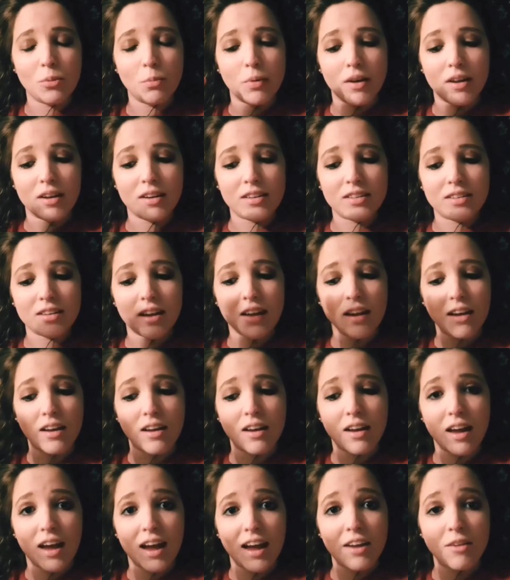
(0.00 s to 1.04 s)
But
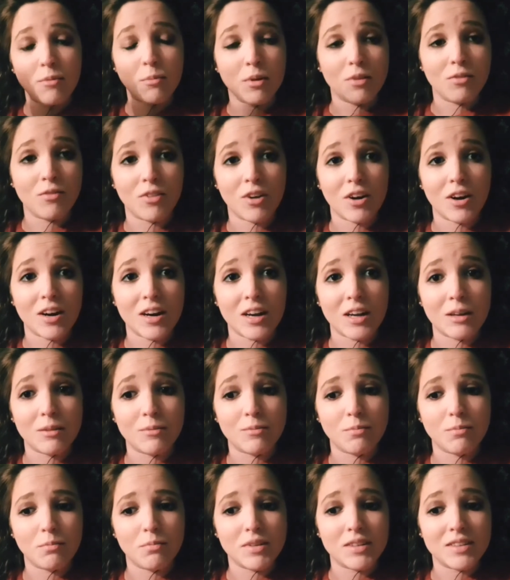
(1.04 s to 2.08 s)
I've been very,
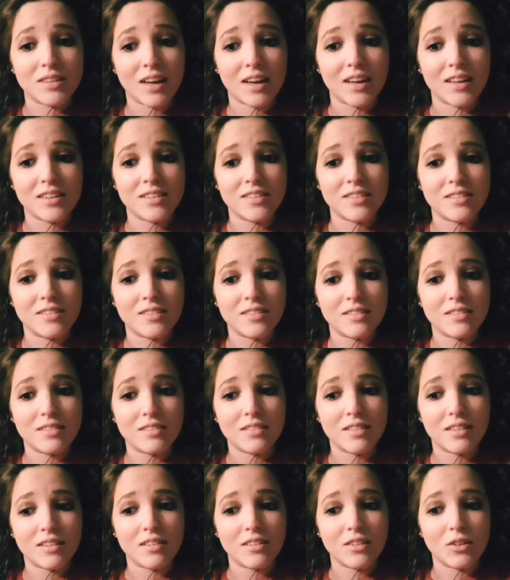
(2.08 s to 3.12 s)
besides
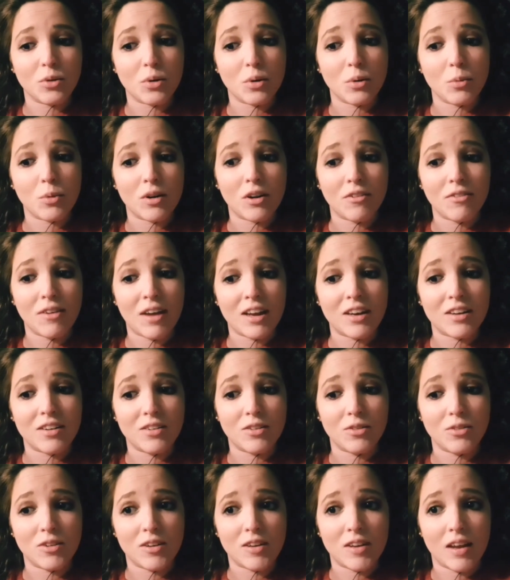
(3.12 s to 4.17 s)
doing what I've had to
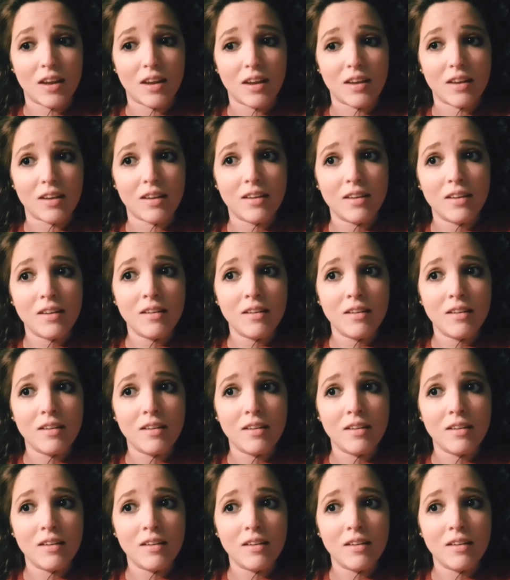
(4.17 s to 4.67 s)
do today,